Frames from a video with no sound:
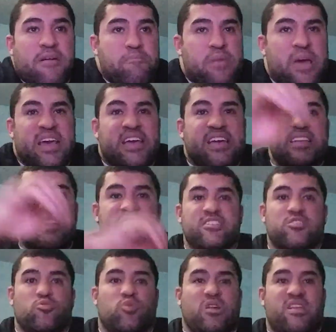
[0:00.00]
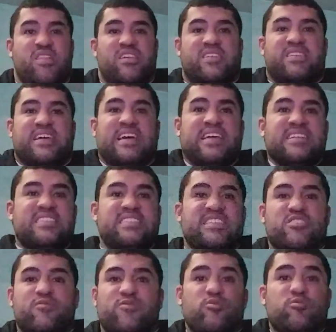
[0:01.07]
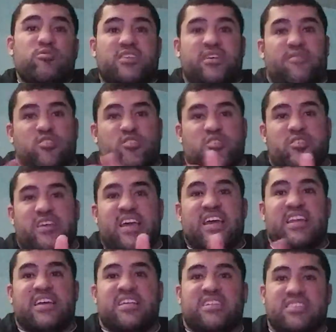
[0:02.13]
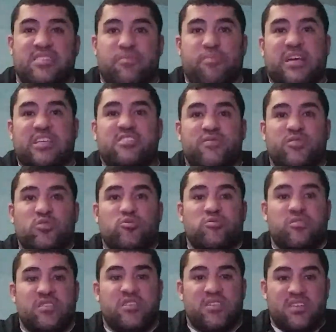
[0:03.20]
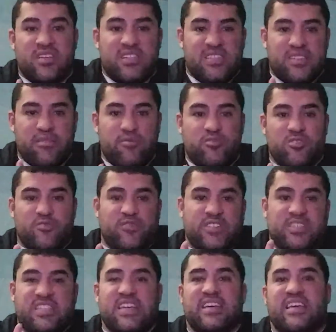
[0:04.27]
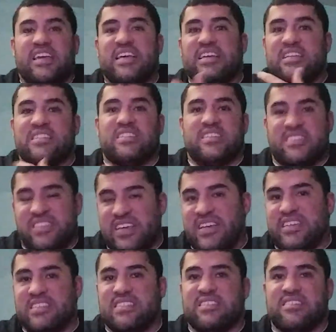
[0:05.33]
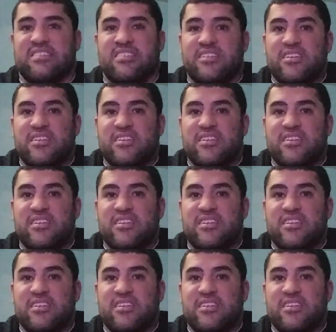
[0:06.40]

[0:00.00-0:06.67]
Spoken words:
Bacon is one of the tastiest foods ever created. It's the best food. Well, for eat, the taste.